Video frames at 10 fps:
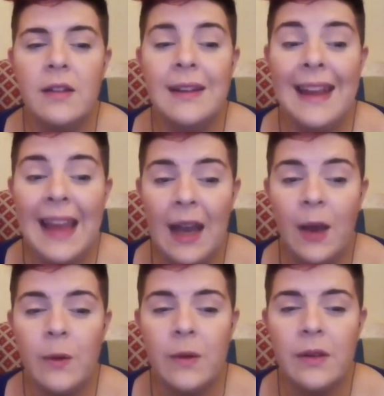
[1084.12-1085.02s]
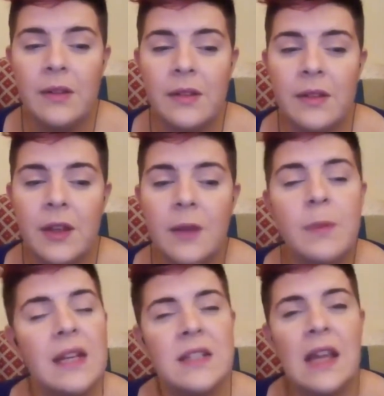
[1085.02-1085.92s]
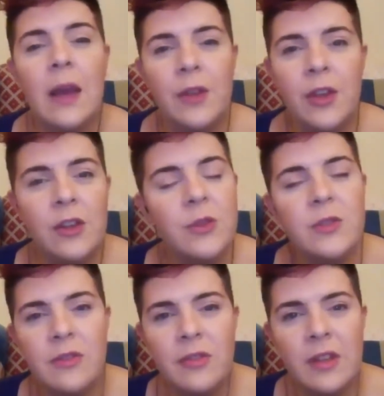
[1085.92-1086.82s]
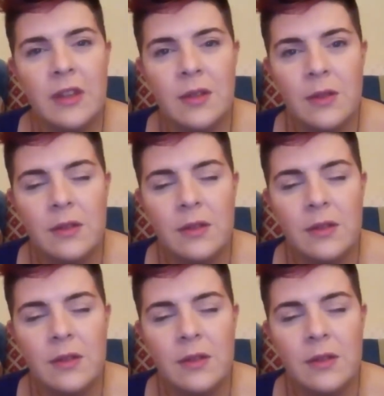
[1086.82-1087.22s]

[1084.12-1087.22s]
now compared to how you used to feel?